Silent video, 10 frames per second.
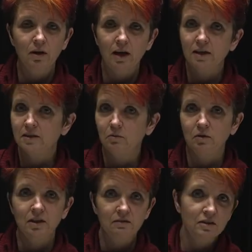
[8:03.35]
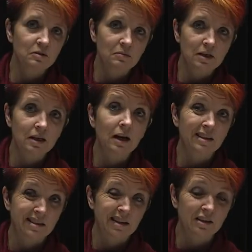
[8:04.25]
and I said, well, give it to me
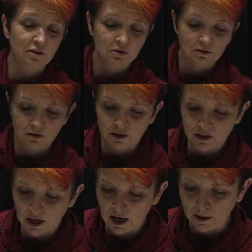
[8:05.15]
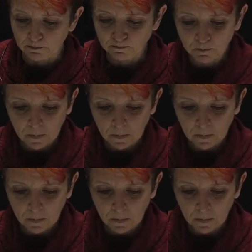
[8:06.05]
because I can use it for this game.